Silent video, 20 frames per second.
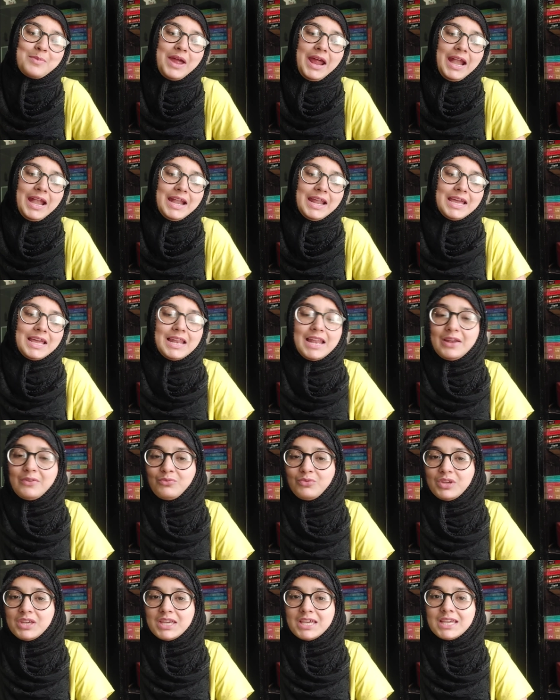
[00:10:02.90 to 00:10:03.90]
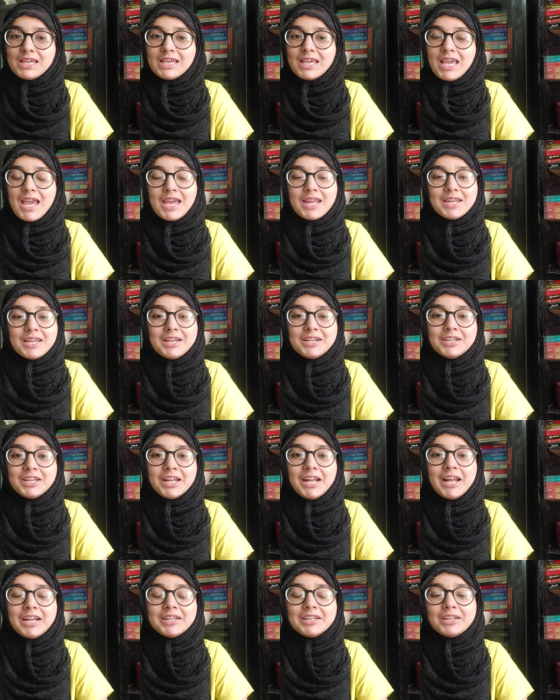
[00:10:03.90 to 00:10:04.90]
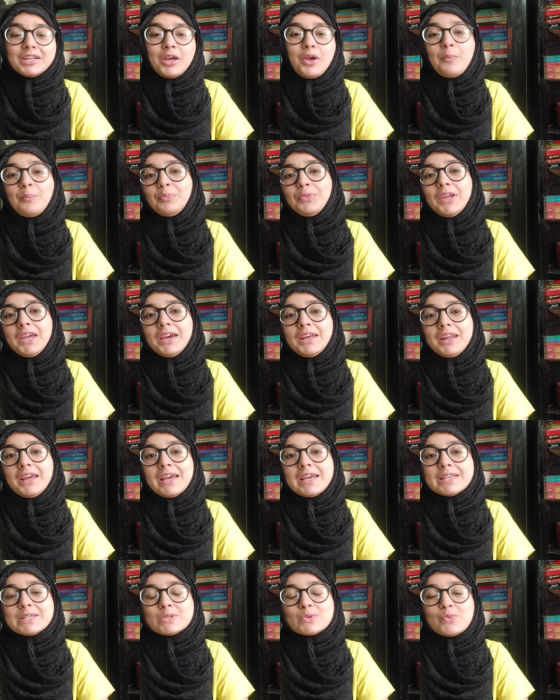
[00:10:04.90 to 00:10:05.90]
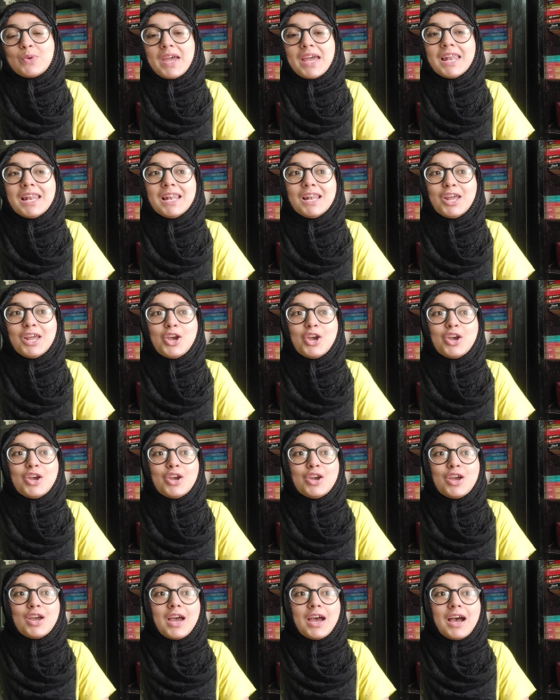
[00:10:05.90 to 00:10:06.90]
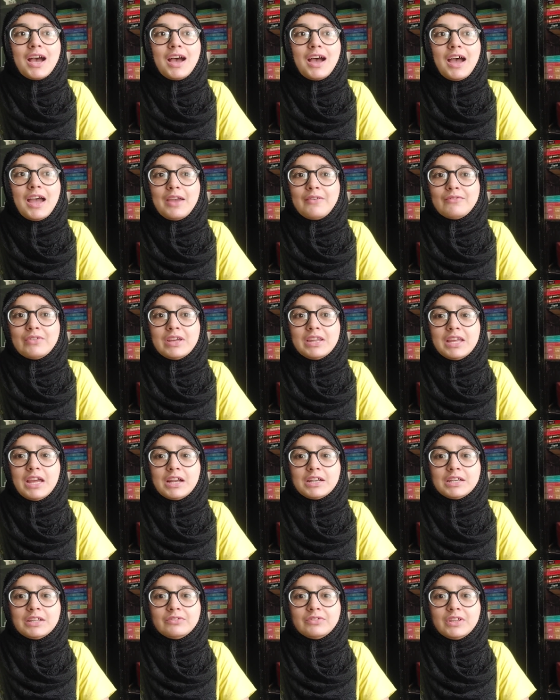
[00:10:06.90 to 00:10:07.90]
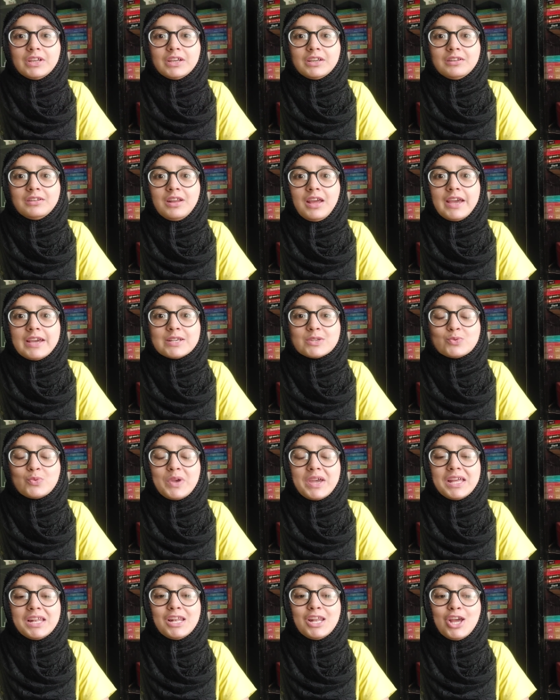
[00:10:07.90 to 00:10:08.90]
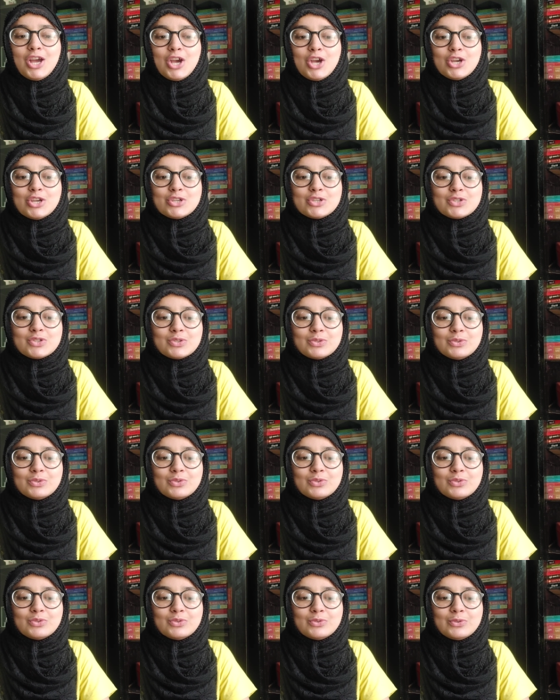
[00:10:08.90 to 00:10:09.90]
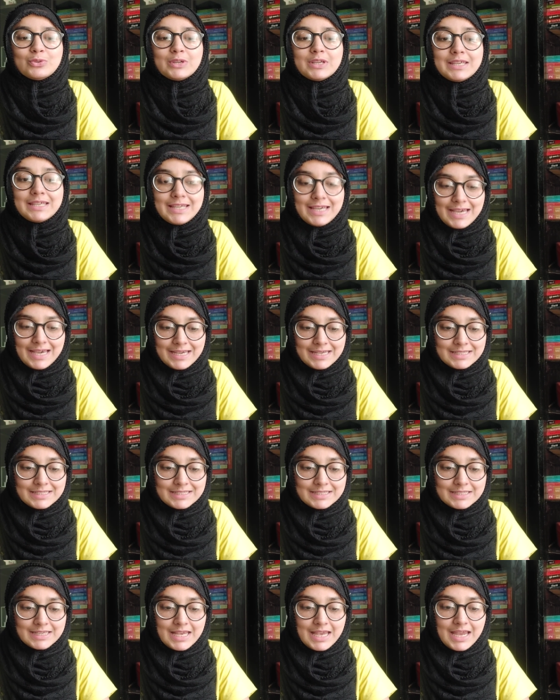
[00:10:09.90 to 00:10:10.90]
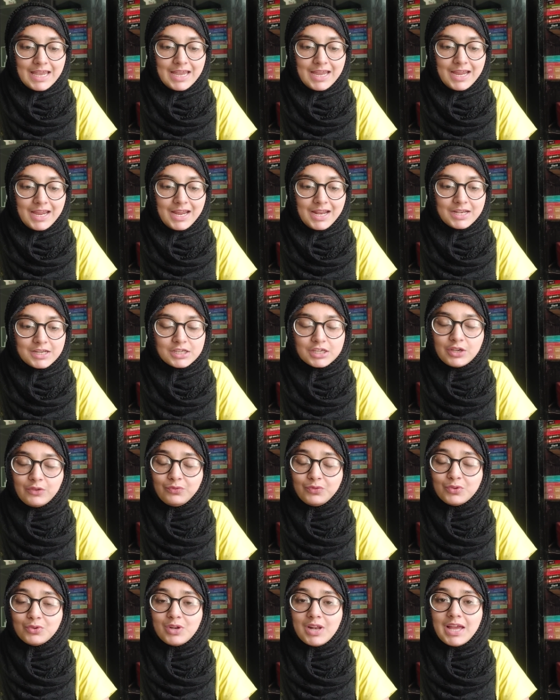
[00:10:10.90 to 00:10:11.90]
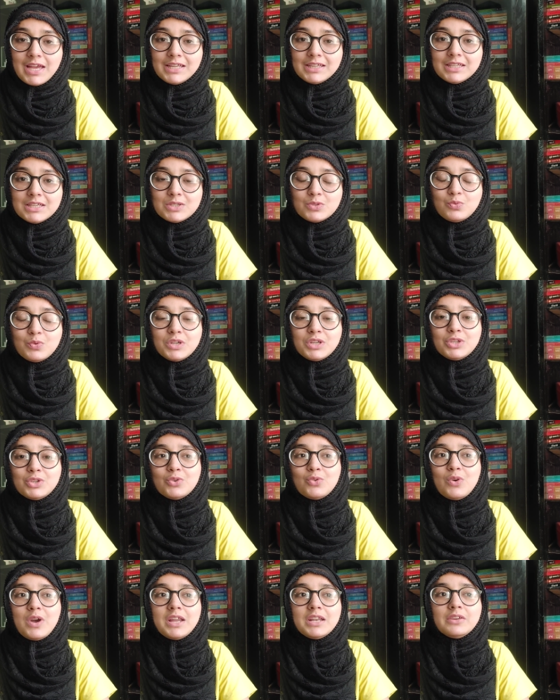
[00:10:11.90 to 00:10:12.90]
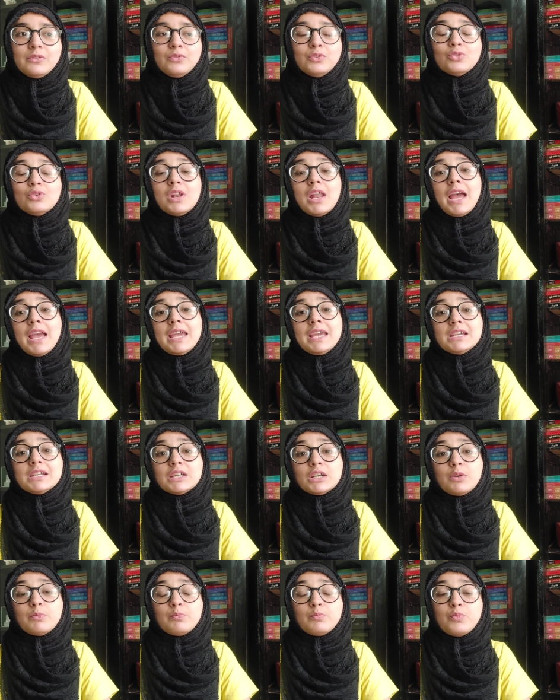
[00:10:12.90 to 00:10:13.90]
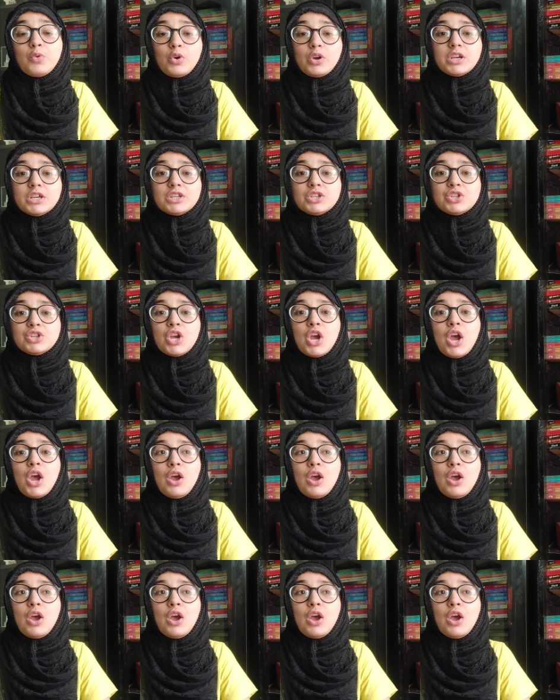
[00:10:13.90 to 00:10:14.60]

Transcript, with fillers: handle and we can interact there as well. I am very active there as well. So yes, and if you like this video and if you like bookish